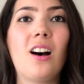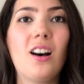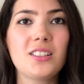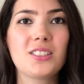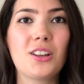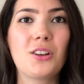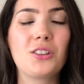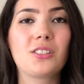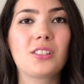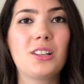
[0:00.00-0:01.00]
also,
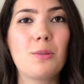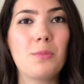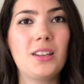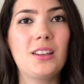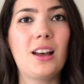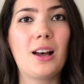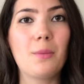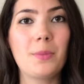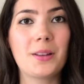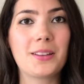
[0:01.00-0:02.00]
you're going to be
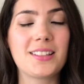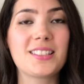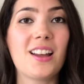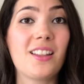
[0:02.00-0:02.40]
up against